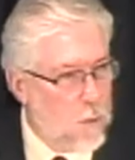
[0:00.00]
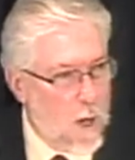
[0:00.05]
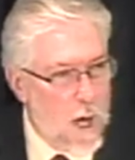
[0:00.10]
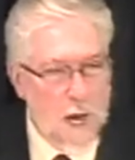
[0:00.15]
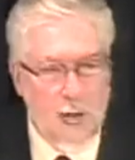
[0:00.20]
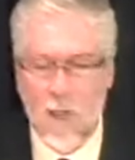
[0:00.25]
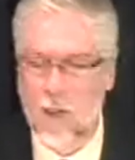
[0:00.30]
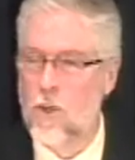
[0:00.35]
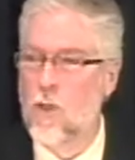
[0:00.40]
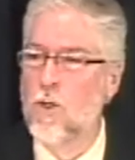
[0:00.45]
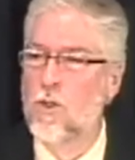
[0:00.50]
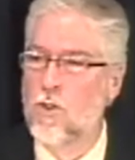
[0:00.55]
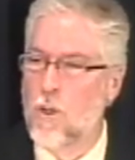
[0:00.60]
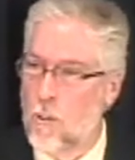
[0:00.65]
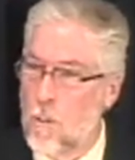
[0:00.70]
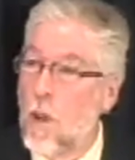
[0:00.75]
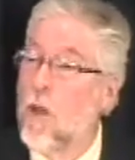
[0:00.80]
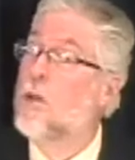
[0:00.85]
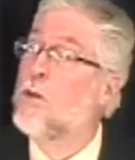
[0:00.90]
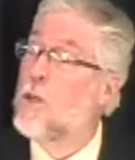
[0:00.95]
practices
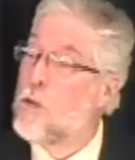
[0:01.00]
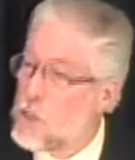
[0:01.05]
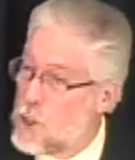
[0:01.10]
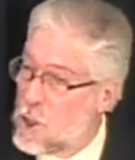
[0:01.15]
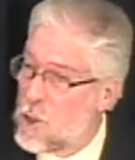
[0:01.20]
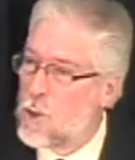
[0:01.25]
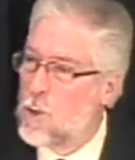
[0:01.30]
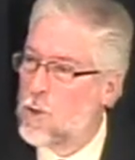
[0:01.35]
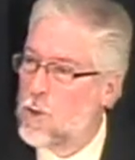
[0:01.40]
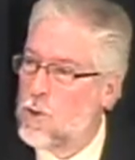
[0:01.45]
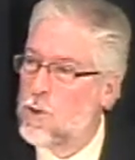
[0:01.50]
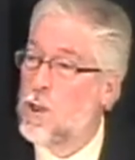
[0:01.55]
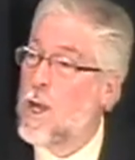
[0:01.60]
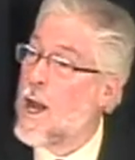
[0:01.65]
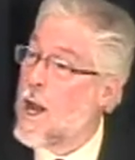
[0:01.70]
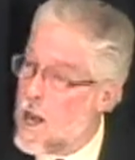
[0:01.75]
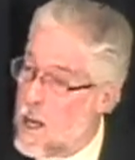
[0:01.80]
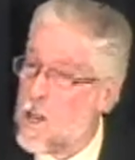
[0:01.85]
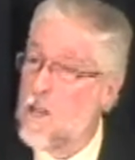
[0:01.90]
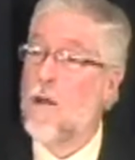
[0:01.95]
among the Jews
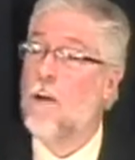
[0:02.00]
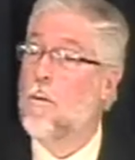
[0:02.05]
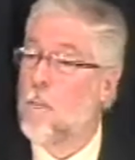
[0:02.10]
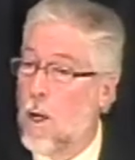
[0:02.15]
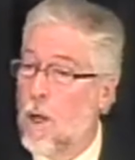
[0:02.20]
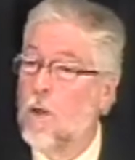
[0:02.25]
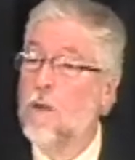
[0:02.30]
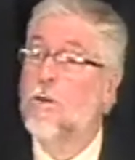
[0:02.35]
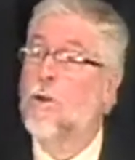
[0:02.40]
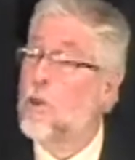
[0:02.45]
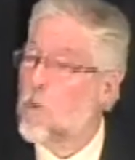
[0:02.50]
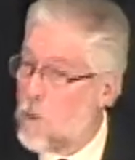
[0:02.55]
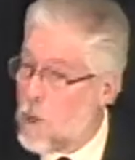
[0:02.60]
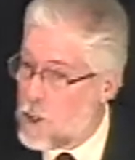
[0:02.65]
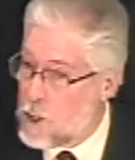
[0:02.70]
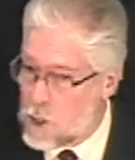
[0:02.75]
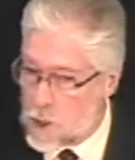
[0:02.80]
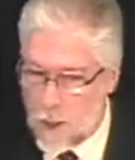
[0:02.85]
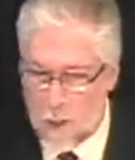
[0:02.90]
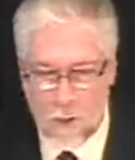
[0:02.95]
and among the
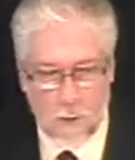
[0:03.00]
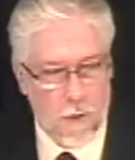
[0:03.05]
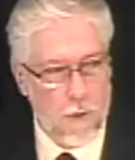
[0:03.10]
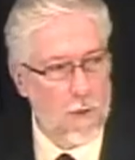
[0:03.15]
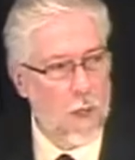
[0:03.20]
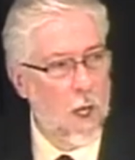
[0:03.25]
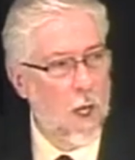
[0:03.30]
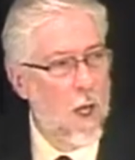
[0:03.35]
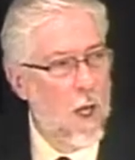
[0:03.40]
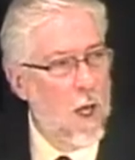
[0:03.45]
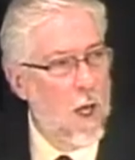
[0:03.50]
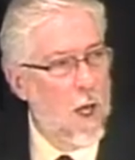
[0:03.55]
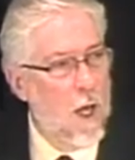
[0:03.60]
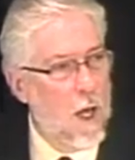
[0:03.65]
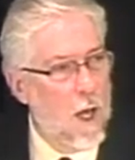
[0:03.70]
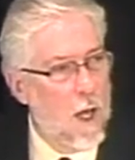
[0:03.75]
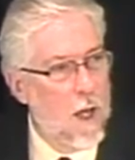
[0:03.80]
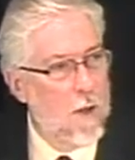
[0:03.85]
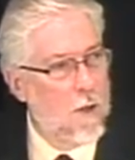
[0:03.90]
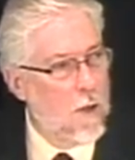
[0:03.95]
Christians.
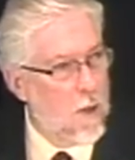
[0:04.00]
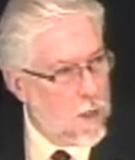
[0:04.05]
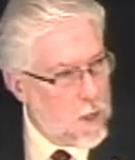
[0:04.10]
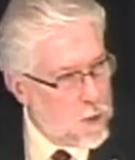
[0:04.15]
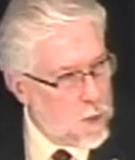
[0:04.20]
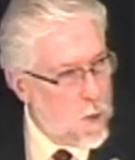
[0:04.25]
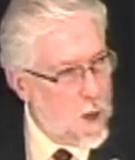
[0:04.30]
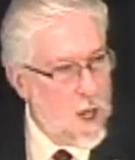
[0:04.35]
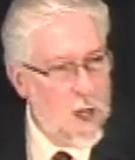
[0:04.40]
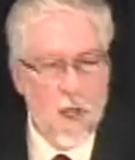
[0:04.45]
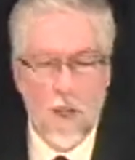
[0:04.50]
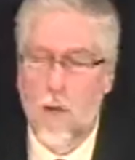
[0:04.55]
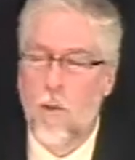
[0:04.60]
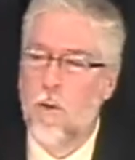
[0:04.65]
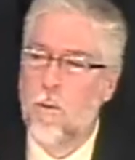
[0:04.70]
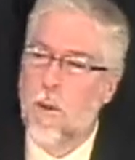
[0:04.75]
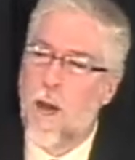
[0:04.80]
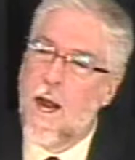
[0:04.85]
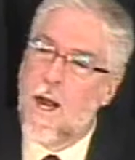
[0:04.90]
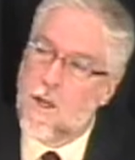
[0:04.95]
There as well, they
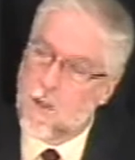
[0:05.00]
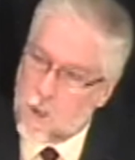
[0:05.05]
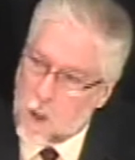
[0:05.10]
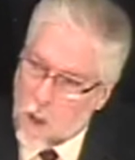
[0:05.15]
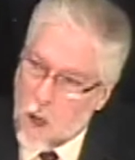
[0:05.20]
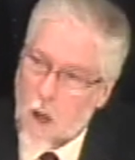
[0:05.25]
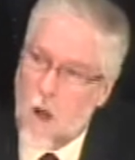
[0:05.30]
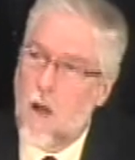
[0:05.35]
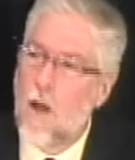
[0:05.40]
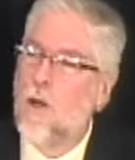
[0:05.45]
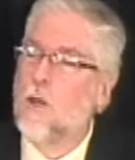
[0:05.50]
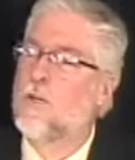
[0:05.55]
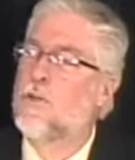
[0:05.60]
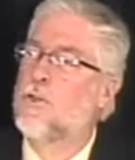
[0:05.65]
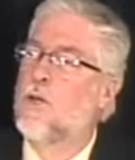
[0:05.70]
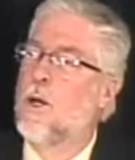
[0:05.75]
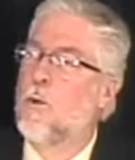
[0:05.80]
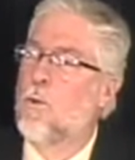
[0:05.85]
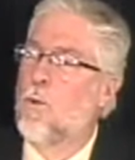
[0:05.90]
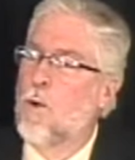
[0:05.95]
would pass
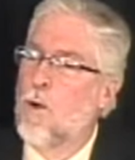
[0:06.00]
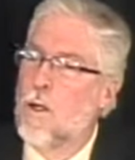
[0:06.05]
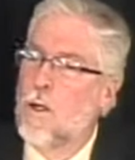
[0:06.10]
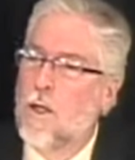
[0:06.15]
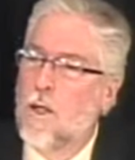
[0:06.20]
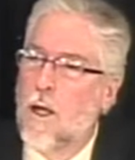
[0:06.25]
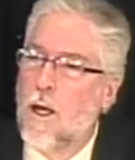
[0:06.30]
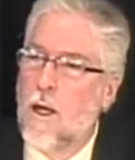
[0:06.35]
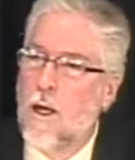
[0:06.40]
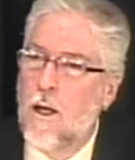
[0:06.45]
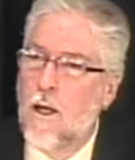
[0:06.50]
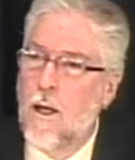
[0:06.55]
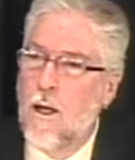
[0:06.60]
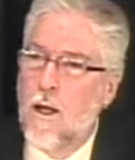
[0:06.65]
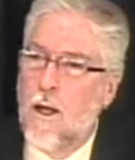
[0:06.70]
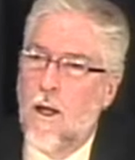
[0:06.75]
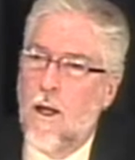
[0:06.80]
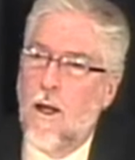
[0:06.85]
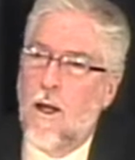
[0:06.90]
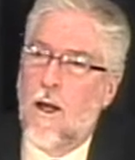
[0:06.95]
laws that would,
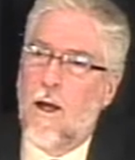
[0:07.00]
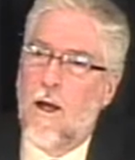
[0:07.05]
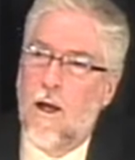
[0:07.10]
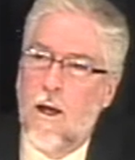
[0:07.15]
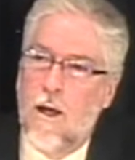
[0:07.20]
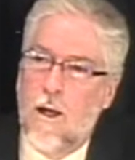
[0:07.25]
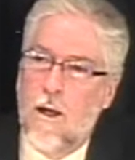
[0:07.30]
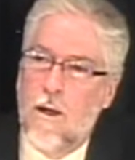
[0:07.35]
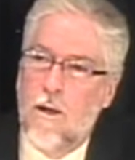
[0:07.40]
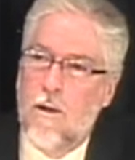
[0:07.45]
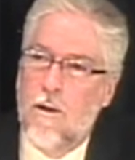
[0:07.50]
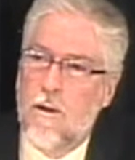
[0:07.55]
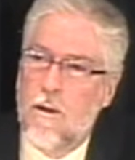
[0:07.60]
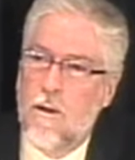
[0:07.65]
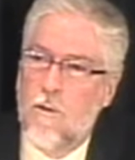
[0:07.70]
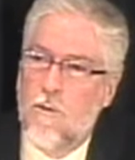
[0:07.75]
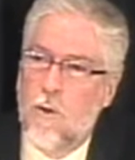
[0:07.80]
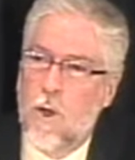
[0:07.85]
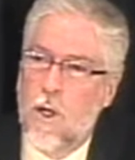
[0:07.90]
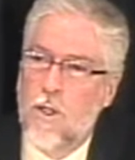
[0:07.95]

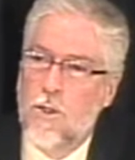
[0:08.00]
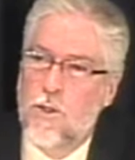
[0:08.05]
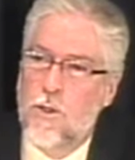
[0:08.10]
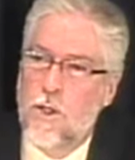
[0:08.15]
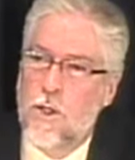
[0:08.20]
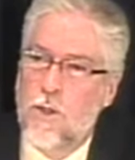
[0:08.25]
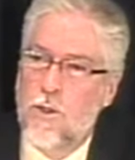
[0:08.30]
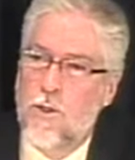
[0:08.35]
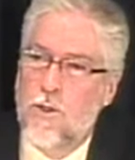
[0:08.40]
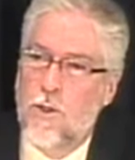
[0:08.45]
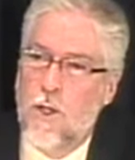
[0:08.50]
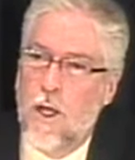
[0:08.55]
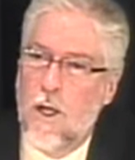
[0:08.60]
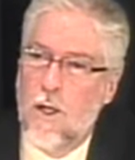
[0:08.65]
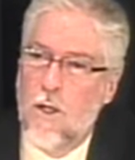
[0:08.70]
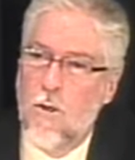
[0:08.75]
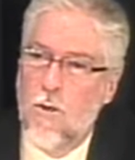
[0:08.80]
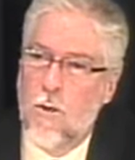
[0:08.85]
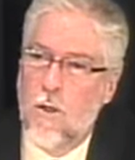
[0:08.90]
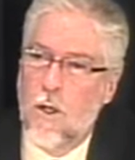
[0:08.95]
for instance,
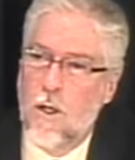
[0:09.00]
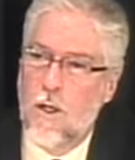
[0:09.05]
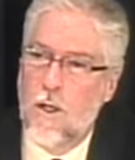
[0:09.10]
you